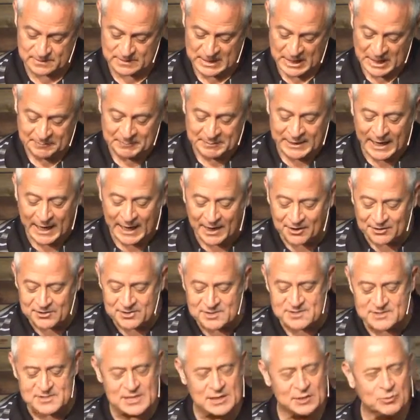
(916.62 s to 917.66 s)
I mean, how
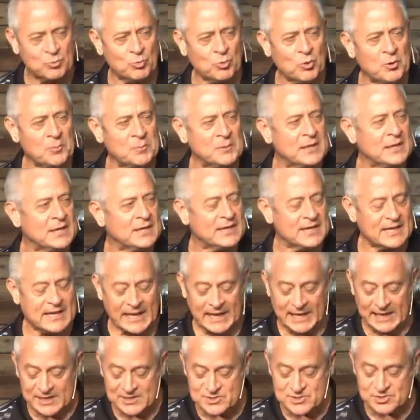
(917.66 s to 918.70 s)
does that woman in the
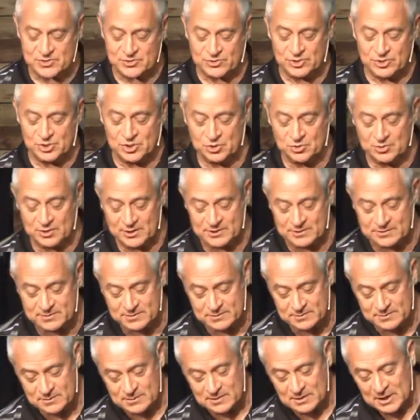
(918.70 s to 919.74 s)
cancer unit
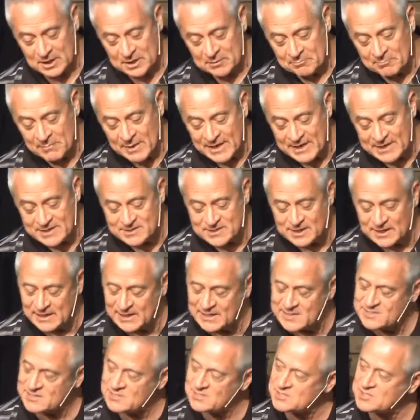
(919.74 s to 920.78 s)

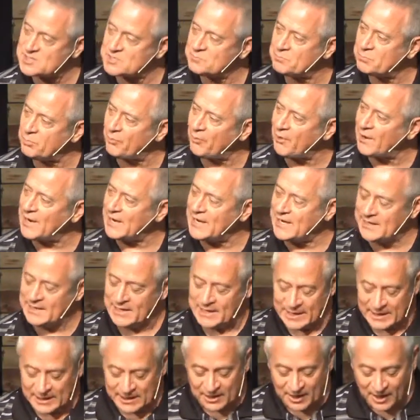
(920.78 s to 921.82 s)
maintain such a bright
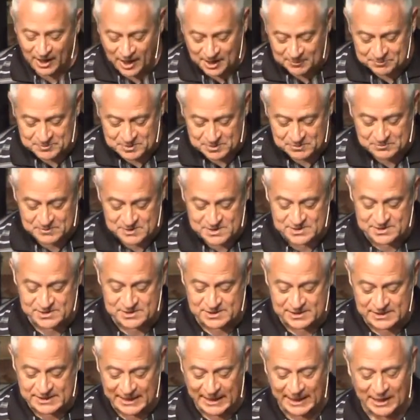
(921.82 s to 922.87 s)
and
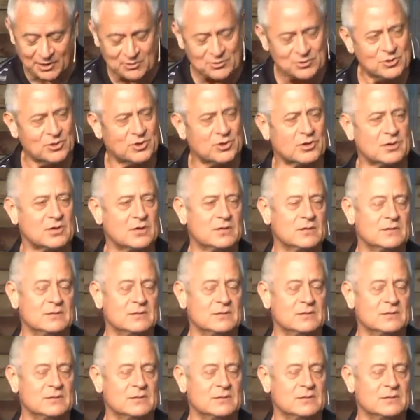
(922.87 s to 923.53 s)
optimistic outlook?